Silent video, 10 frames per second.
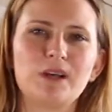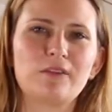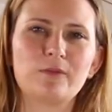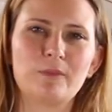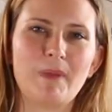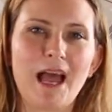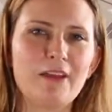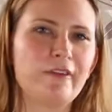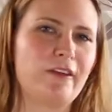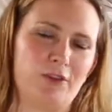one of my
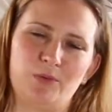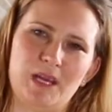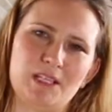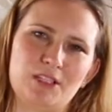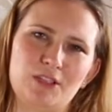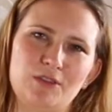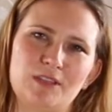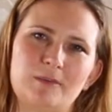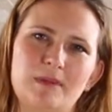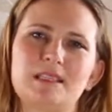favorite ways to use
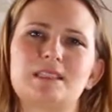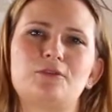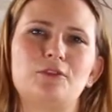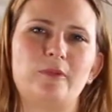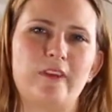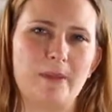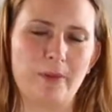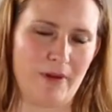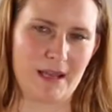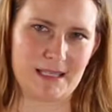them is through
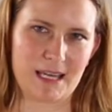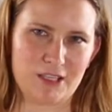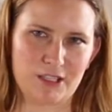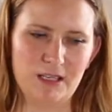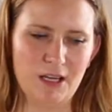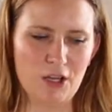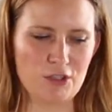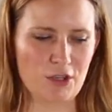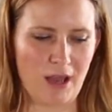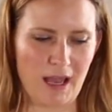vaporization.
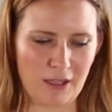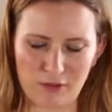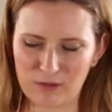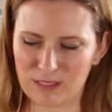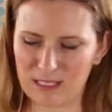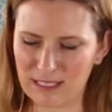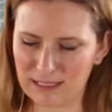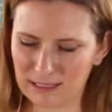So I use these